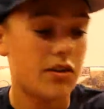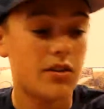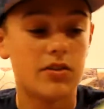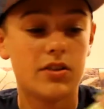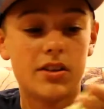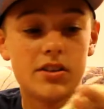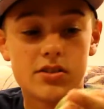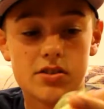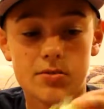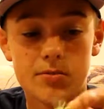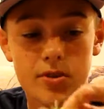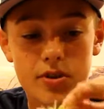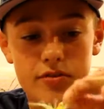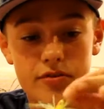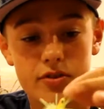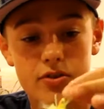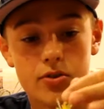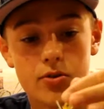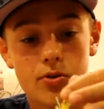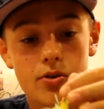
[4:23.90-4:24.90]
These are more
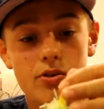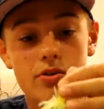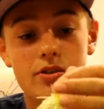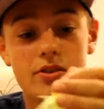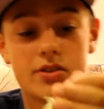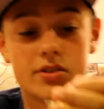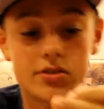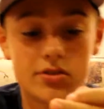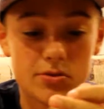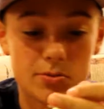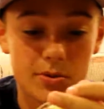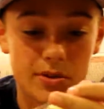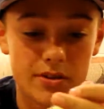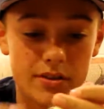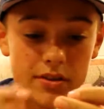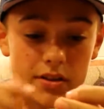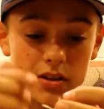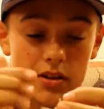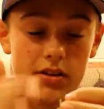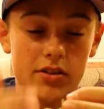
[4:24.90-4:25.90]
for northerns
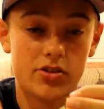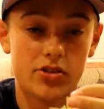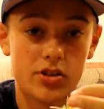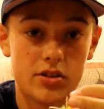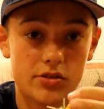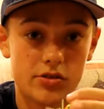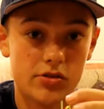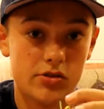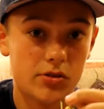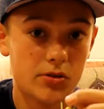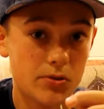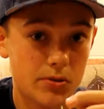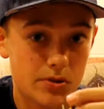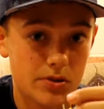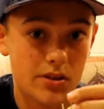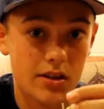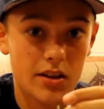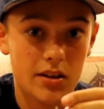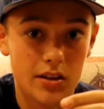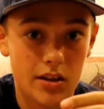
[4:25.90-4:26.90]
with the chartreuse.
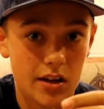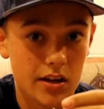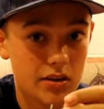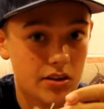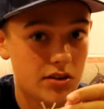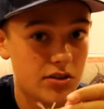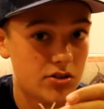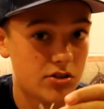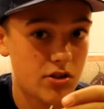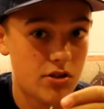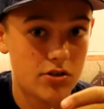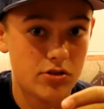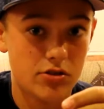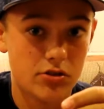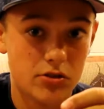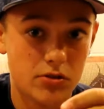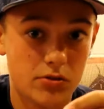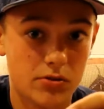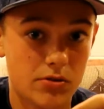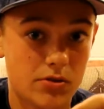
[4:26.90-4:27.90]
They like the
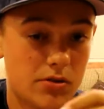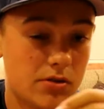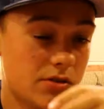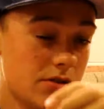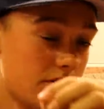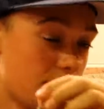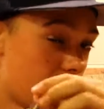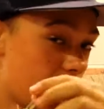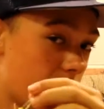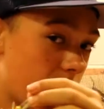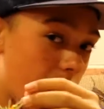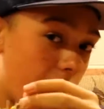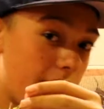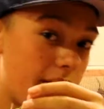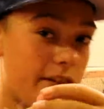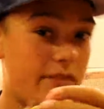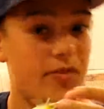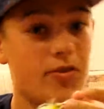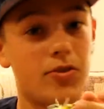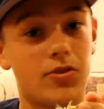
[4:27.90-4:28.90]
chartreuse. I
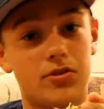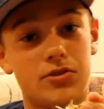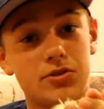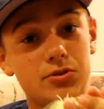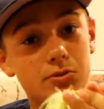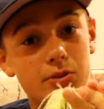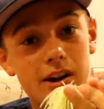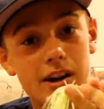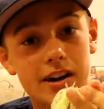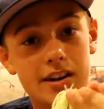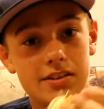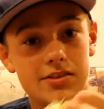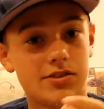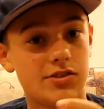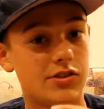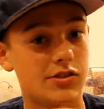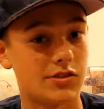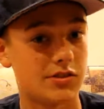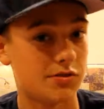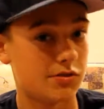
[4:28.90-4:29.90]
have no clue why, it's
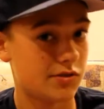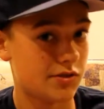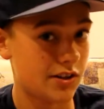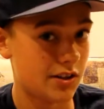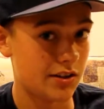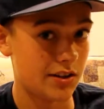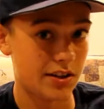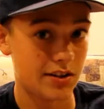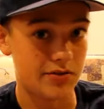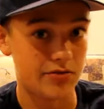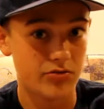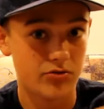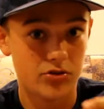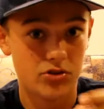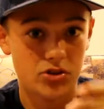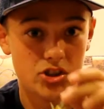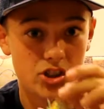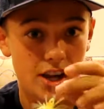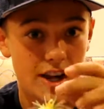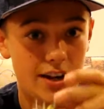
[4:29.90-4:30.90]
just they like
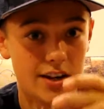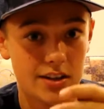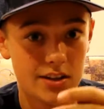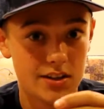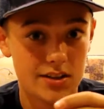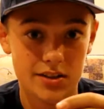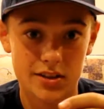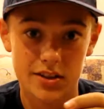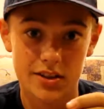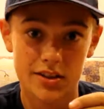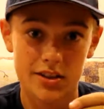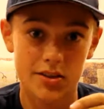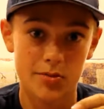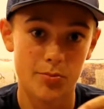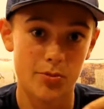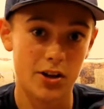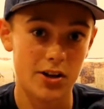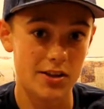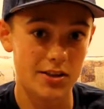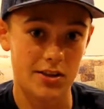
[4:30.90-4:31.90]
shiny,
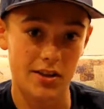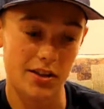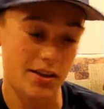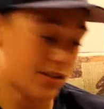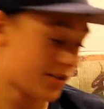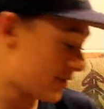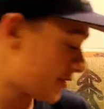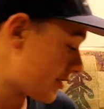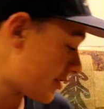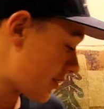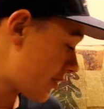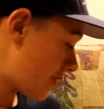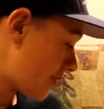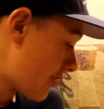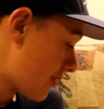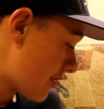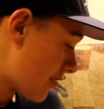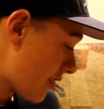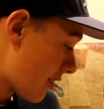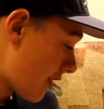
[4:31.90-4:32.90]
bright things.
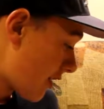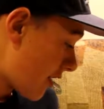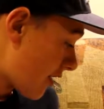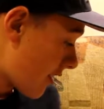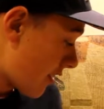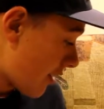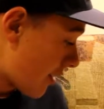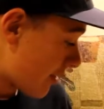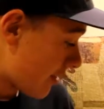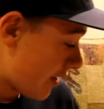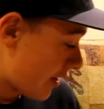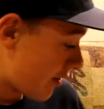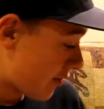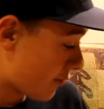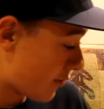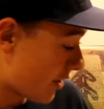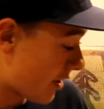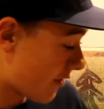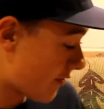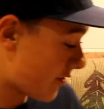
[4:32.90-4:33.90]
And then
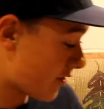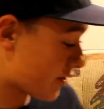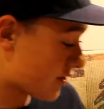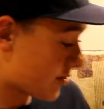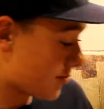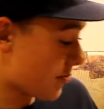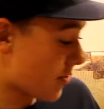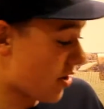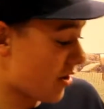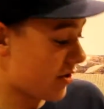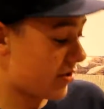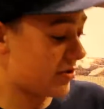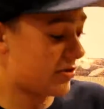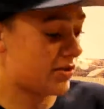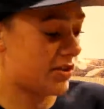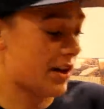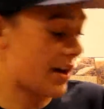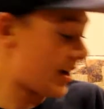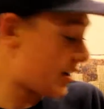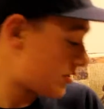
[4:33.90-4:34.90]
we have a smaller
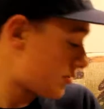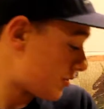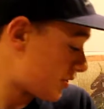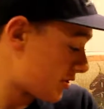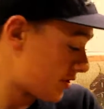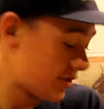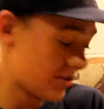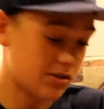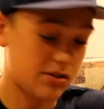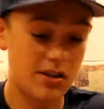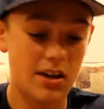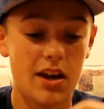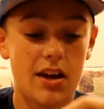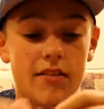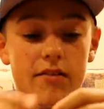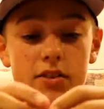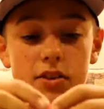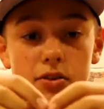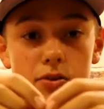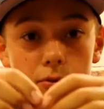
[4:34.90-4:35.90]
size, which is
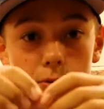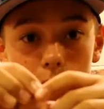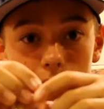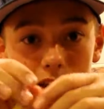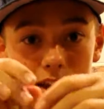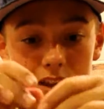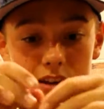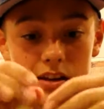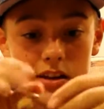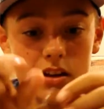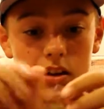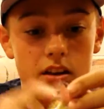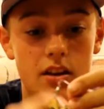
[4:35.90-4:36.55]
heavier weight,